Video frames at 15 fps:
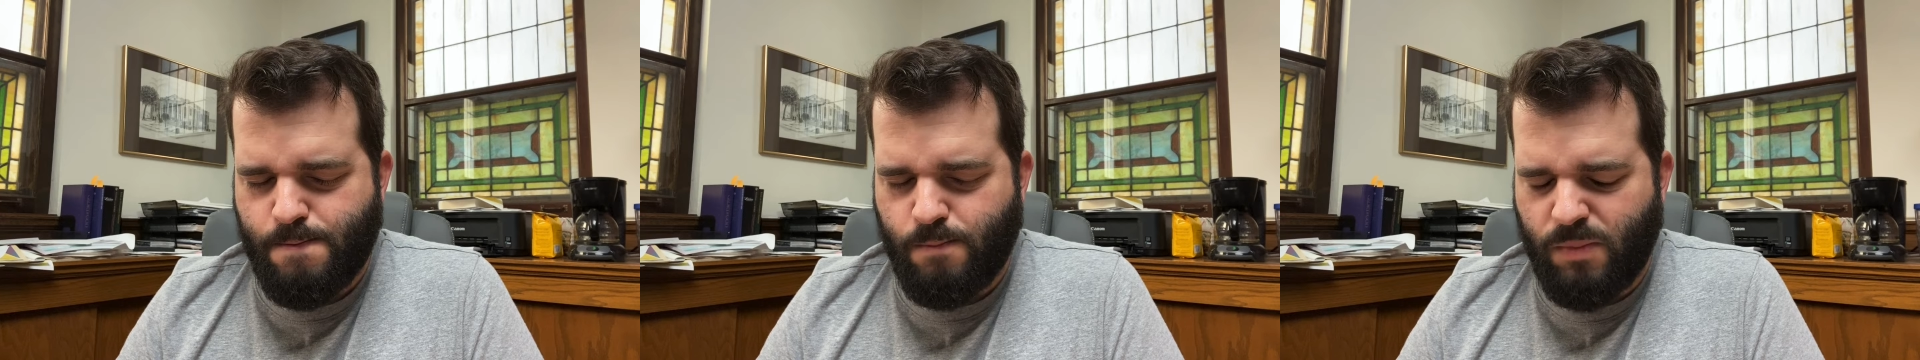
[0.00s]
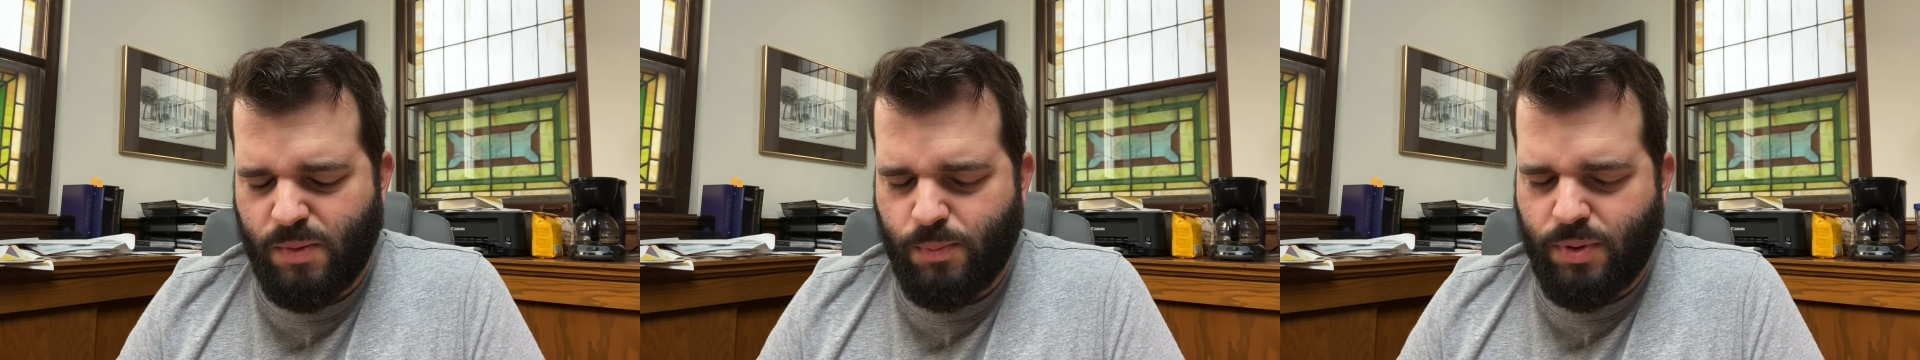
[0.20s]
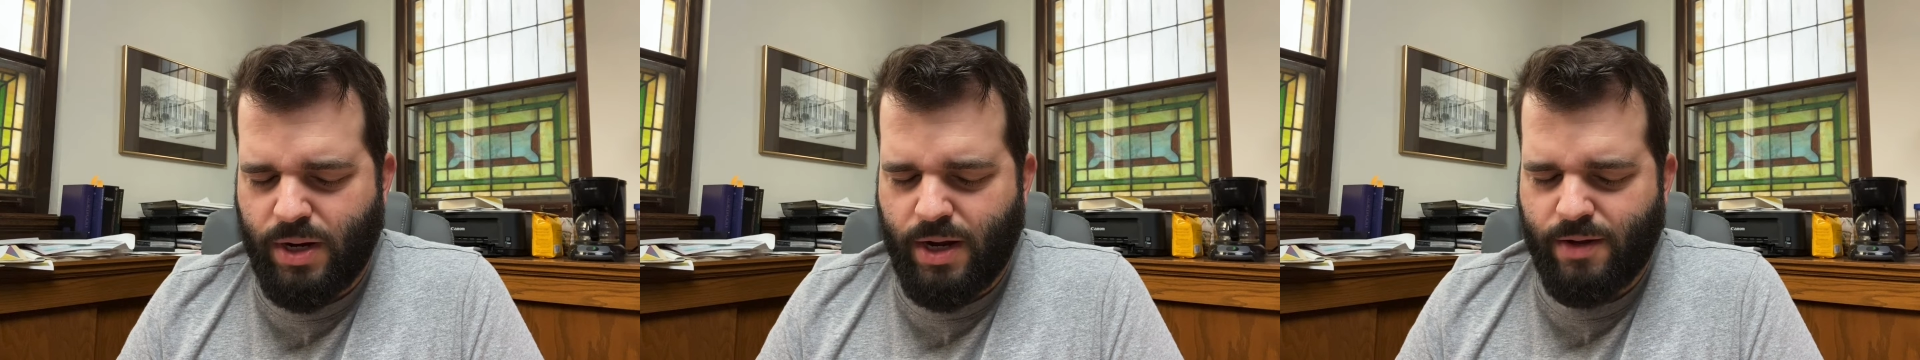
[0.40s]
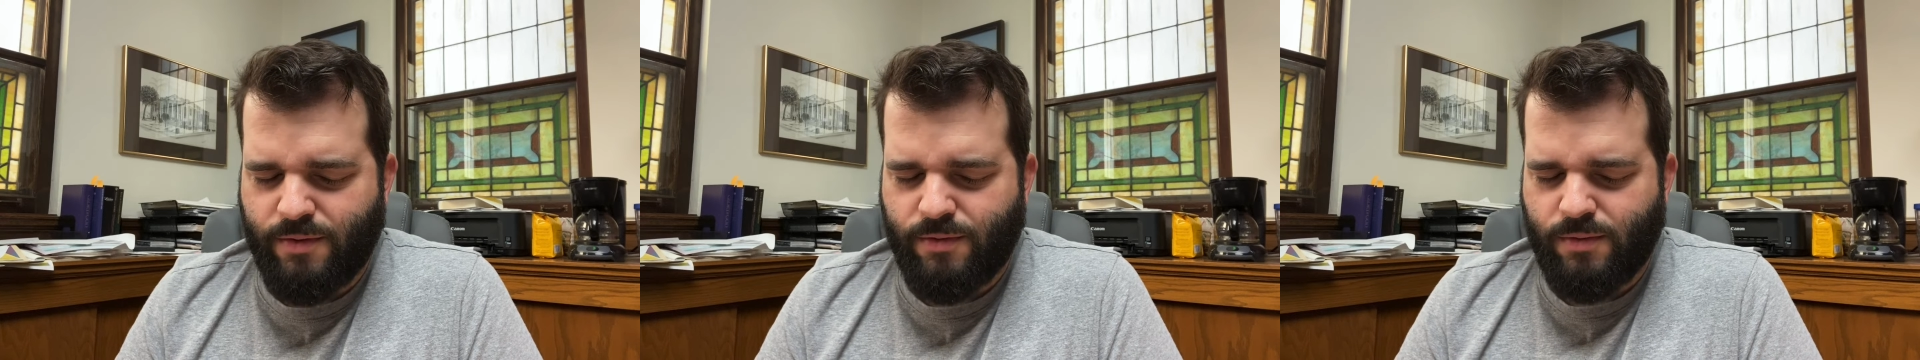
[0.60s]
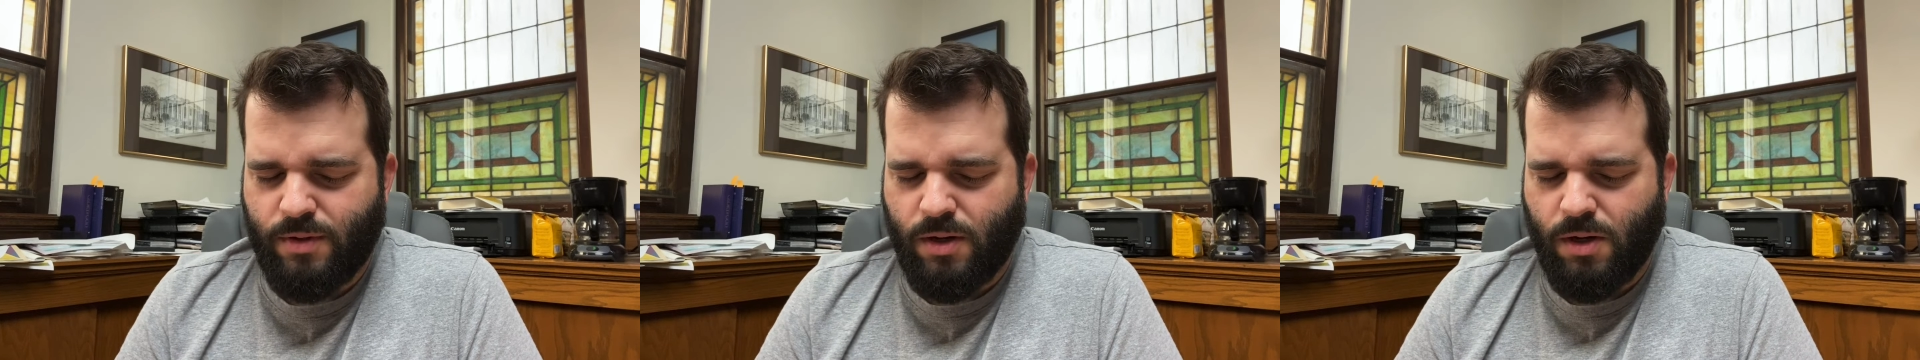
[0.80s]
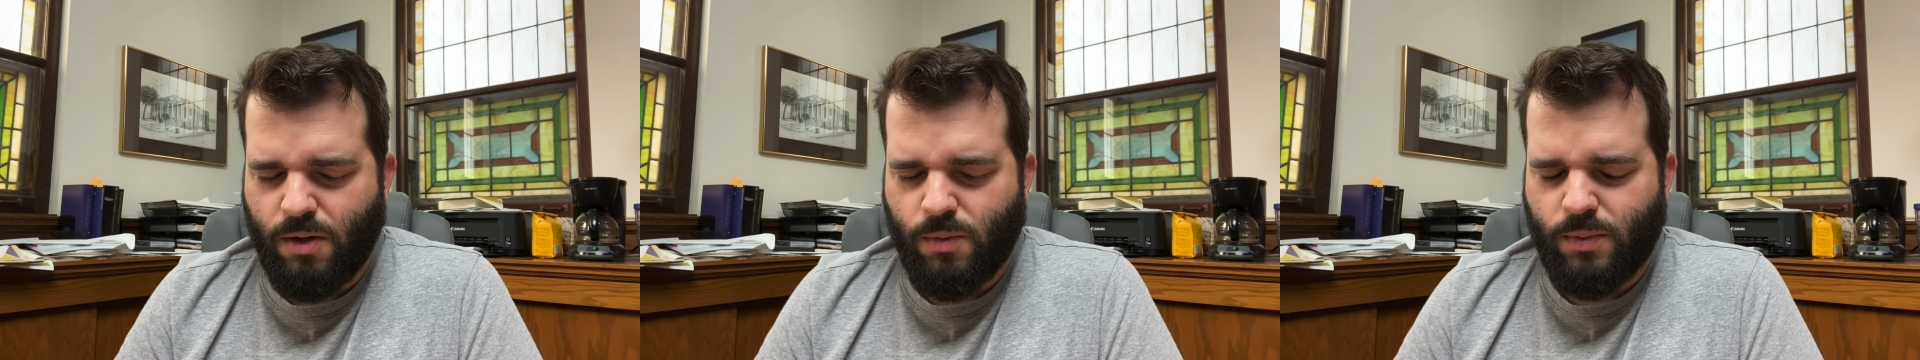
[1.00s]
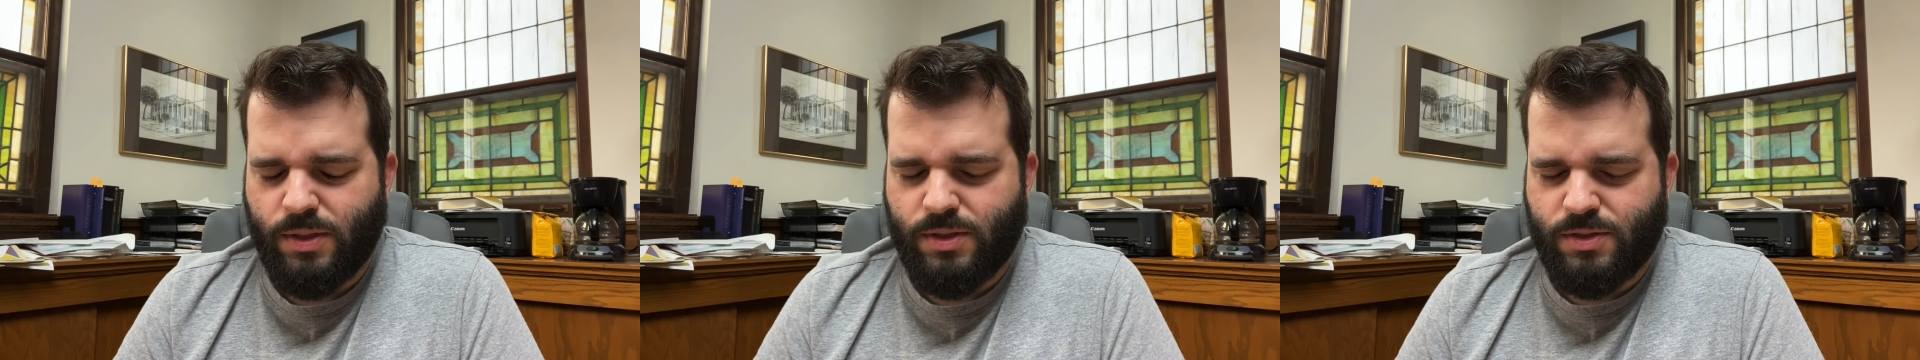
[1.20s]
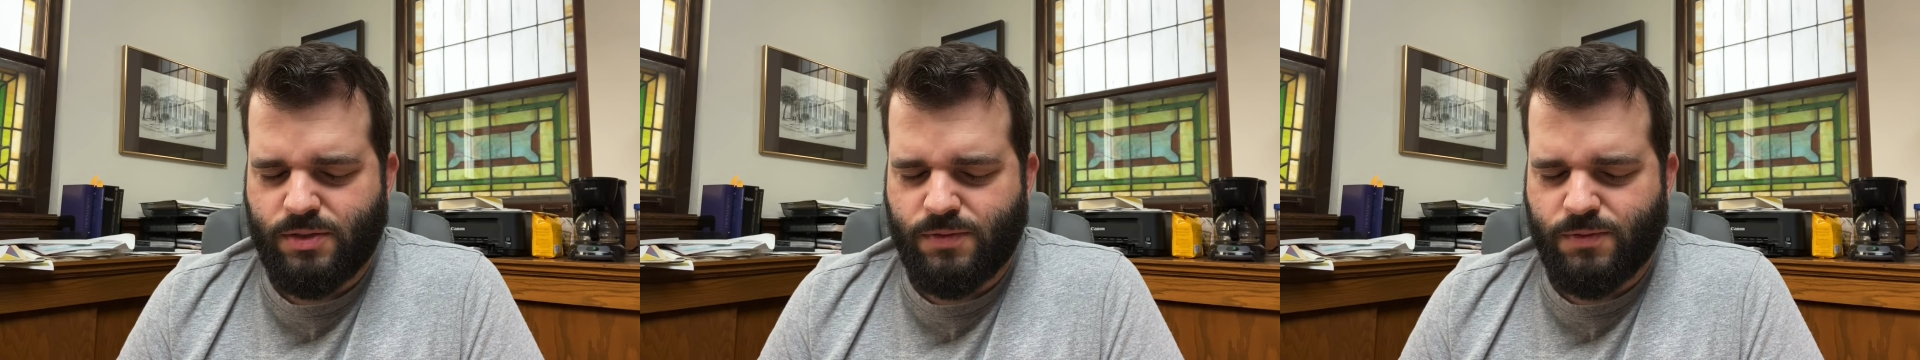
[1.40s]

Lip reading: we pray always